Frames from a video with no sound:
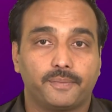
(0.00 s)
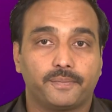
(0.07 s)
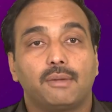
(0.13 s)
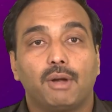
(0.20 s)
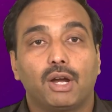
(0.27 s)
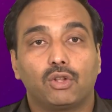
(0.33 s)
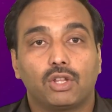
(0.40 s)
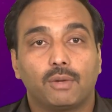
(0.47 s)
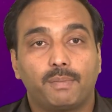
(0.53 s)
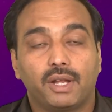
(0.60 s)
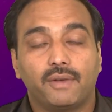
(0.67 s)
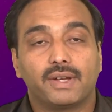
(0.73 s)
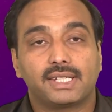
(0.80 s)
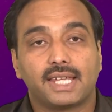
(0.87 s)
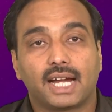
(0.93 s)
Similar to the
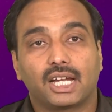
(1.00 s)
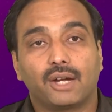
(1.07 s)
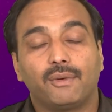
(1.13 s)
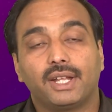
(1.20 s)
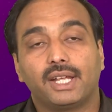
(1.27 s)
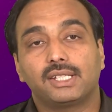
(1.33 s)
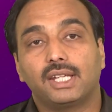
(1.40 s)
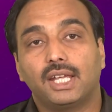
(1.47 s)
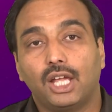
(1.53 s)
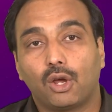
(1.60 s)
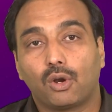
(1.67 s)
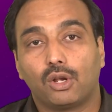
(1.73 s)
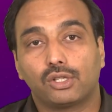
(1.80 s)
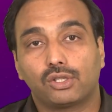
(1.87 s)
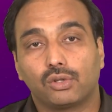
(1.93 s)
previous activities, here
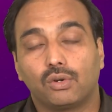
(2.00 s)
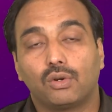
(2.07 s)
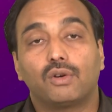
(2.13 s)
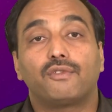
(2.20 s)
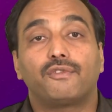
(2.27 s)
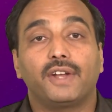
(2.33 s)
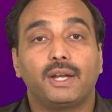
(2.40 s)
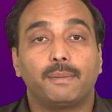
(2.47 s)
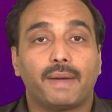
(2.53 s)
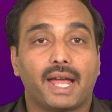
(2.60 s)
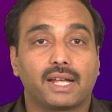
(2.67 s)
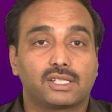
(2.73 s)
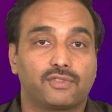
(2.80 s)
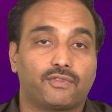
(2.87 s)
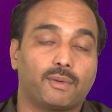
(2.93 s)
also
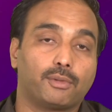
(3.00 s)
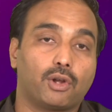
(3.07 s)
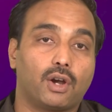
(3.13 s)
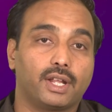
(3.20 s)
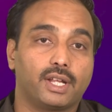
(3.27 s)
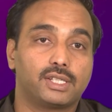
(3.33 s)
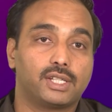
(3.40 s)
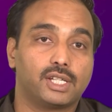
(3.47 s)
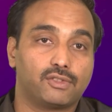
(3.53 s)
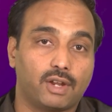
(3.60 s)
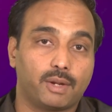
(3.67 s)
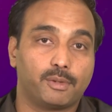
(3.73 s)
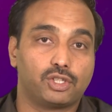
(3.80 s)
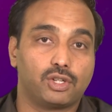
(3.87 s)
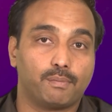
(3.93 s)
feedbacks from the audience is
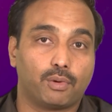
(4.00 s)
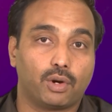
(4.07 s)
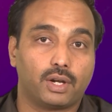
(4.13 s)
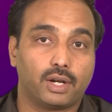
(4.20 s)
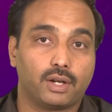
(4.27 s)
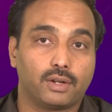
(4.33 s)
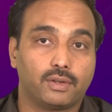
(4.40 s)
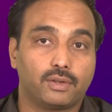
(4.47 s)
very much important.